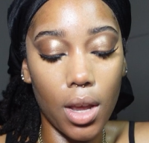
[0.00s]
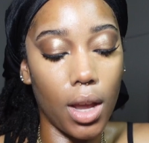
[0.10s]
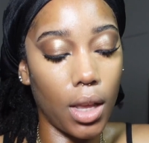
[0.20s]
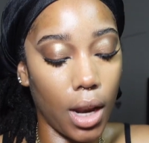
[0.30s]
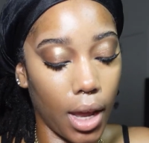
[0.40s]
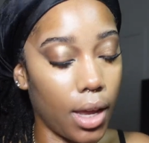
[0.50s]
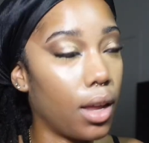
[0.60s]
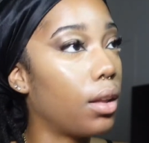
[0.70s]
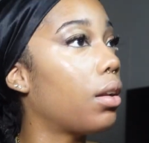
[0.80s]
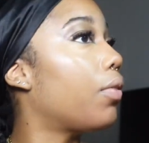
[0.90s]
And then I
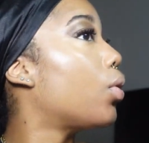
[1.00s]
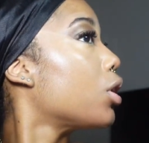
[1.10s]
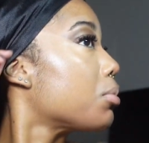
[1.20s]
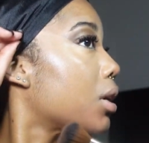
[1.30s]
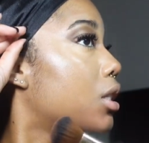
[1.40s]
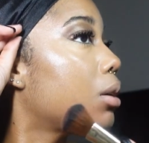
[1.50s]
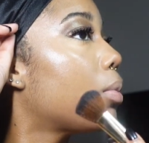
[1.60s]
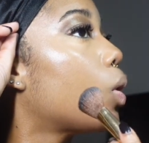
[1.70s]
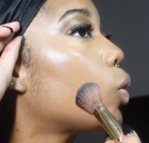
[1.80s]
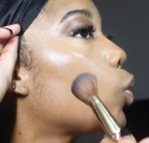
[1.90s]
hit, of course, my
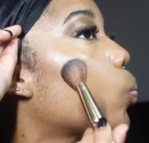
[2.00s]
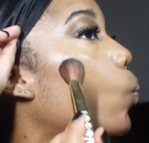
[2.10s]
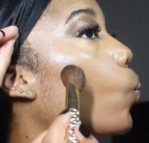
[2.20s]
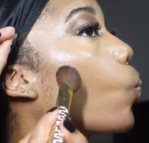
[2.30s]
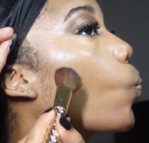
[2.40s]
cheekbones.